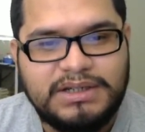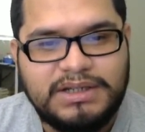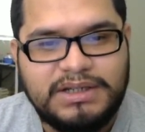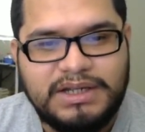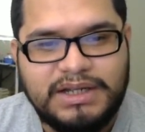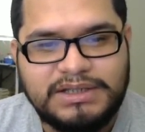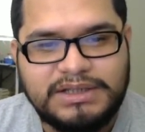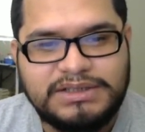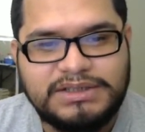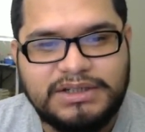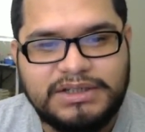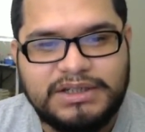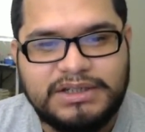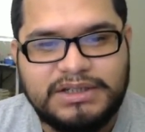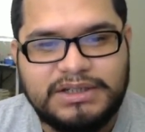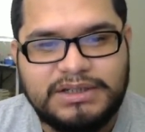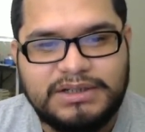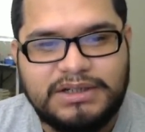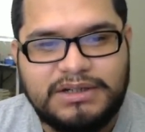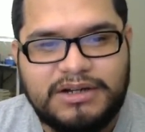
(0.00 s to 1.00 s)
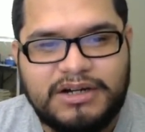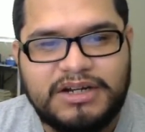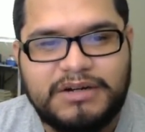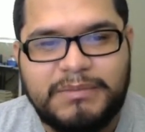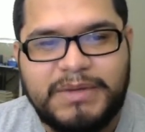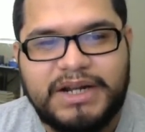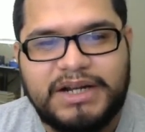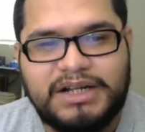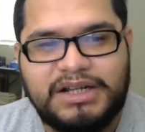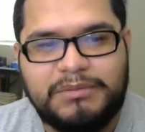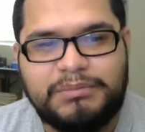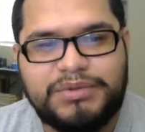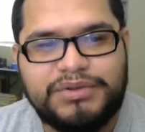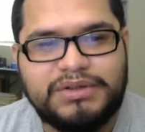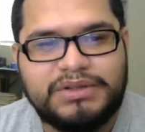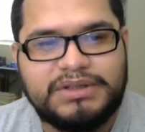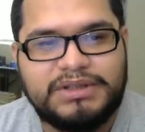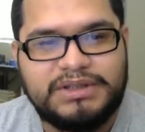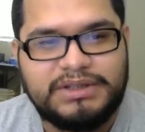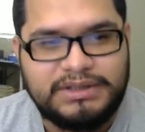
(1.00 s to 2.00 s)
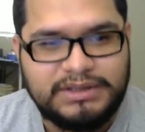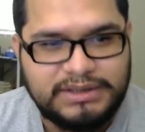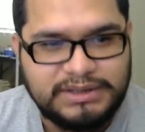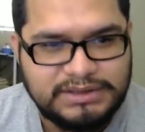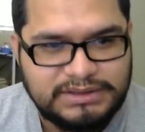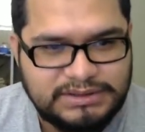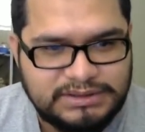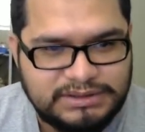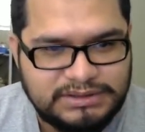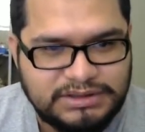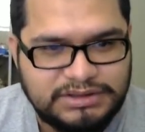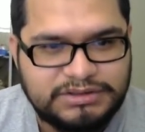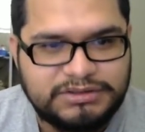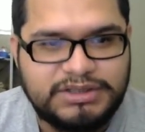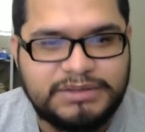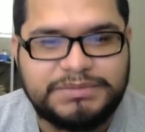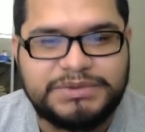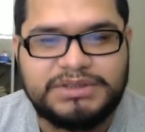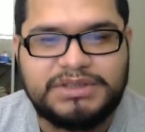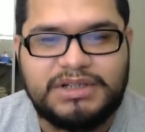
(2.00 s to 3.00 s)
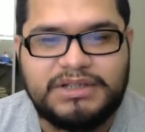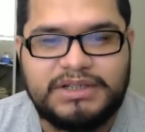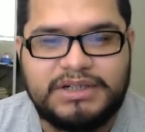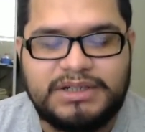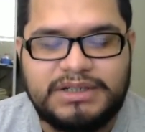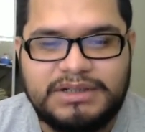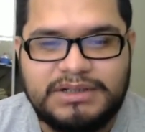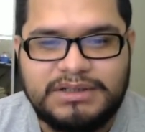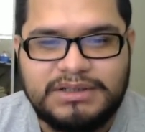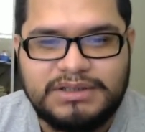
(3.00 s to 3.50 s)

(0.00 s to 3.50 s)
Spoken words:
it's gonna automatically put this description on there.